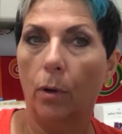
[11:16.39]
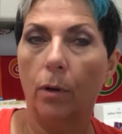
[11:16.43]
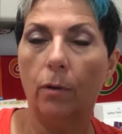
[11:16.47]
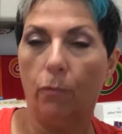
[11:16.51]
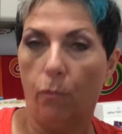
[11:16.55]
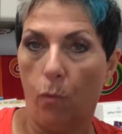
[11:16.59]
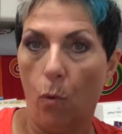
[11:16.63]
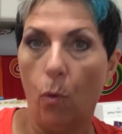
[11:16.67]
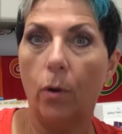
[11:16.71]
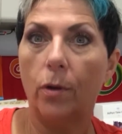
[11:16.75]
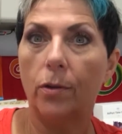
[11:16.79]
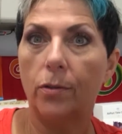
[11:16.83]

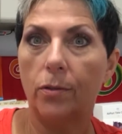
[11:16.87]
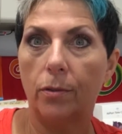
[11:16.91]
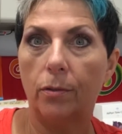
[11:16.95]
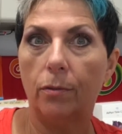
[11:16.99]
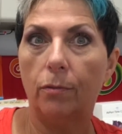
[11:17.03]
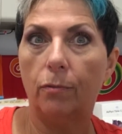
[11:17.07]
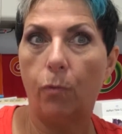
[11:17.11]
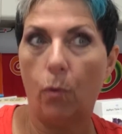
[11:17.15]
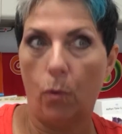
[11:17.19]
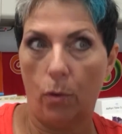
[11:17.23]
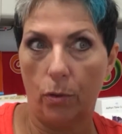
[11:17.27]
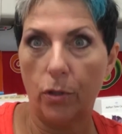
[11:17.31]

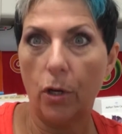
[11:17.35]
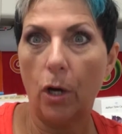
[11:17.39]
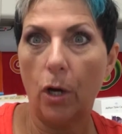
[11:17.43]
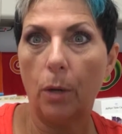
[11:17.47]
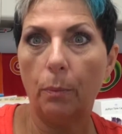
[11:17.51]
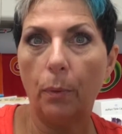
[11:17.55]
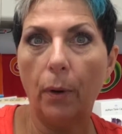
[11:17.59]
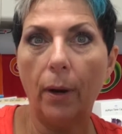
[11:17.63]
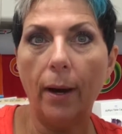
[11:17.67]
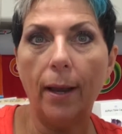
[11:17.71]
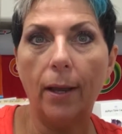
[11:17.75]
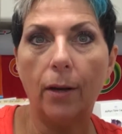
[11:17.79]
Ford's our
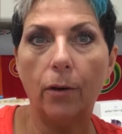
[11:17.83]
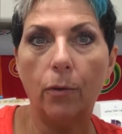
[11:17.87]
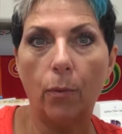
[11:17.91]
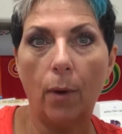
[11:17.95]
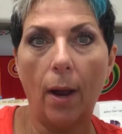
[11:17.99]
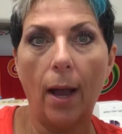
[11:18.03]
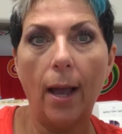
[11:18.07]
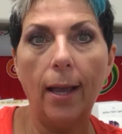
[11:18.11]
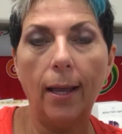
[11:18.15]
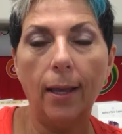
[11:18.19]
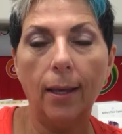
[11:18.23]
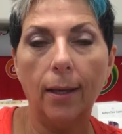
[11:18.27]
brand,
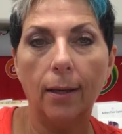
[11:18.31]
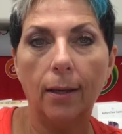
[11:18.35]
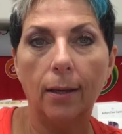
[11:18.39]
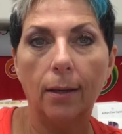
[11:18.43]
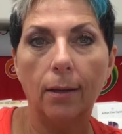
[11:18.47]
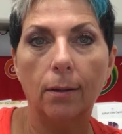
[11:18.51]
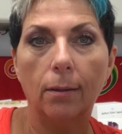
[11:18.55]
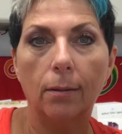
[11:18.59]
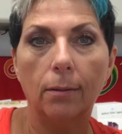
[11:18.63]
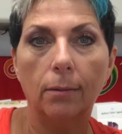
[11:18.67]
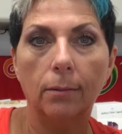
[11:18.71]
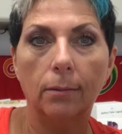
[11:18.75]
right?
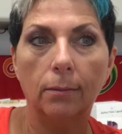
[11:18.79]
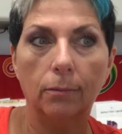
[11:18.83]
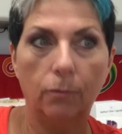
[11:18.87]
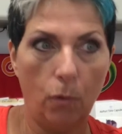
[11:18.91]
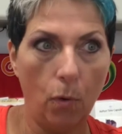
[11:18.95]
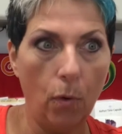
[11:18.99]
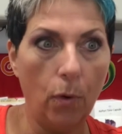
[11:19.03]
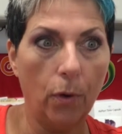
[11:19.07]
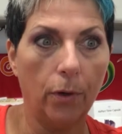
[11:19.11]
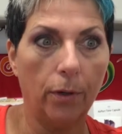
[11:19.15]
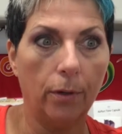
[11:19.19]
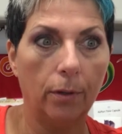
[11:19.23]

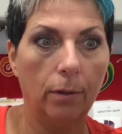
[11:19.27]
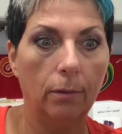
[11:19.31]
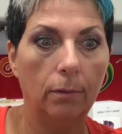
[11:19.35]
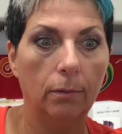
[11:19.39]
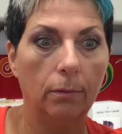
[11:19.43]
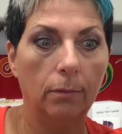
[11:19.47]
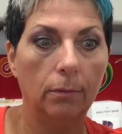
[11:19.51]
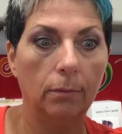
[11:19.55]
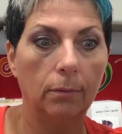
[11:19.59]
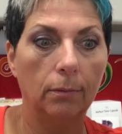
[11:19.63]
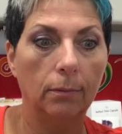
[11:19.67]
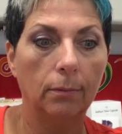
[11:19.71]
Ford.
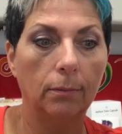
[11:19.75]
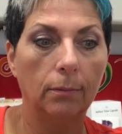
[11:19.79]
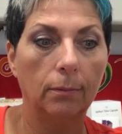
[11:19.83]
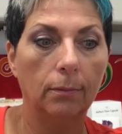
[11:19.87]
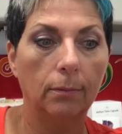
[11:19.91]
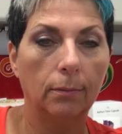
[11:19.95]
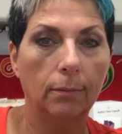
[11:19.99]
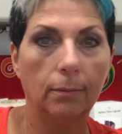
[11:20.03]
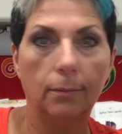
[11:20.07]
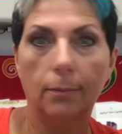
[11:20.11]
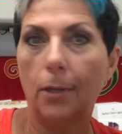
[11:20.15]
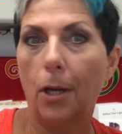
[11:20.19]

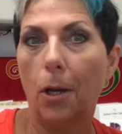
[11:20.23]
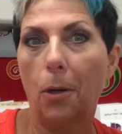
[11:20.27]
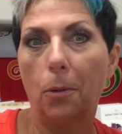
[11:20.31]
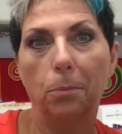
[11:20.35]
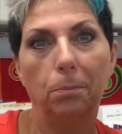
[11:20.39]
No.